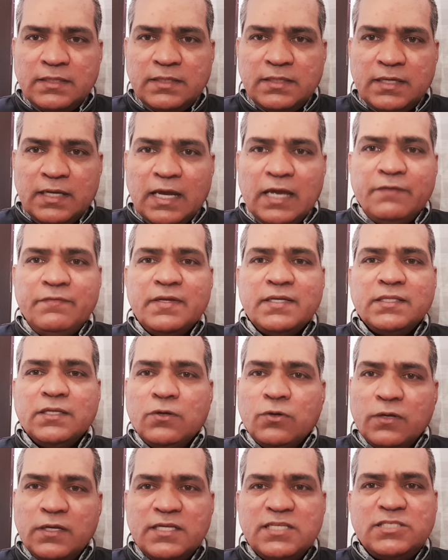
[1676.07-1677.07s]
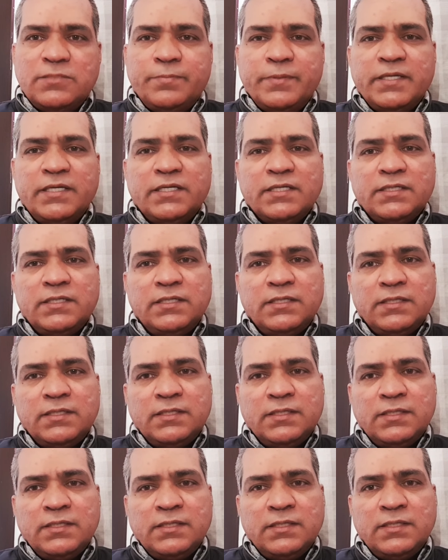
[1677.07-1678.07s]
having the Holy Spirit
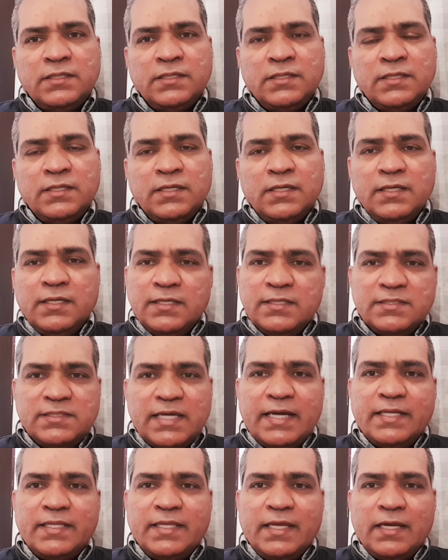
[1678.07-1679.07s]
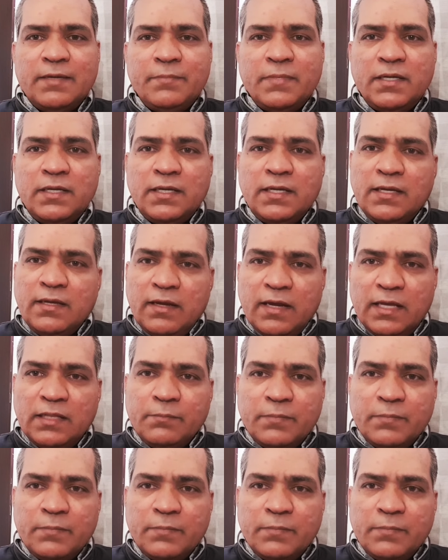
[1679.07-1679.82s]
inside them and